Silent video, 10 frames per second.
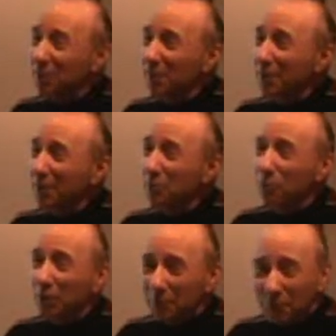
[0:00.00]
that he
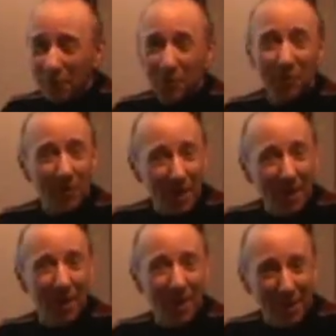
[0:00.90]
would have
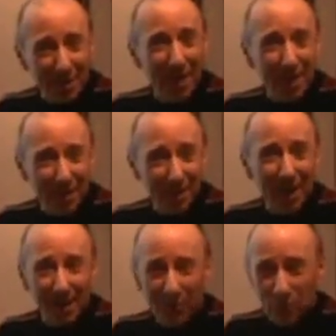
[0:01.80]
that that
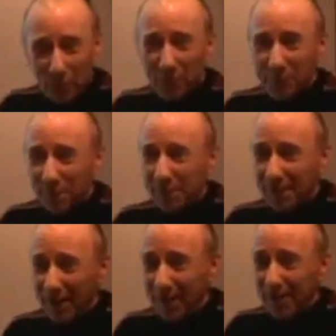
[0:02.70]
that he would have
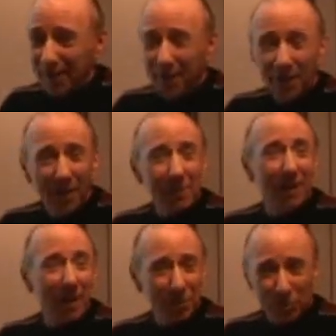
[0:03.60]
missed that. As,
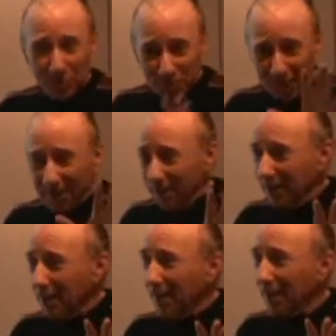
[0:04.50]
as you see. it's not
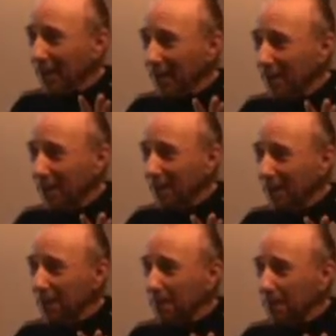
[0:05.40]
in any uh,
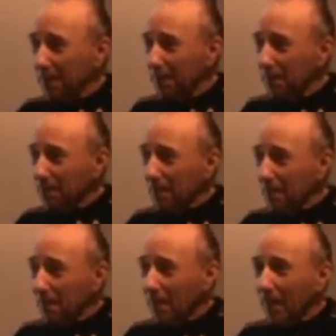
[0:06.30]
famous books. This
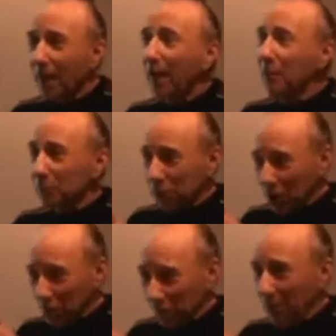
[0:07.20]
formula. I will
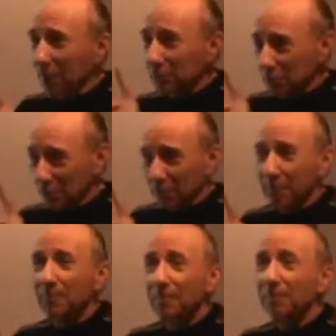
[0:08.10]
show you. I'll show you
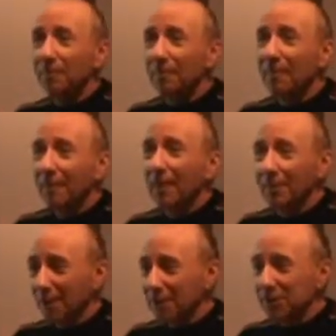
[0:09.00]

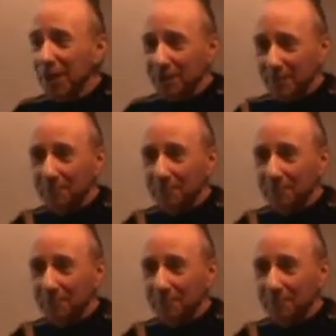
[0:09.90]
in a, in a second.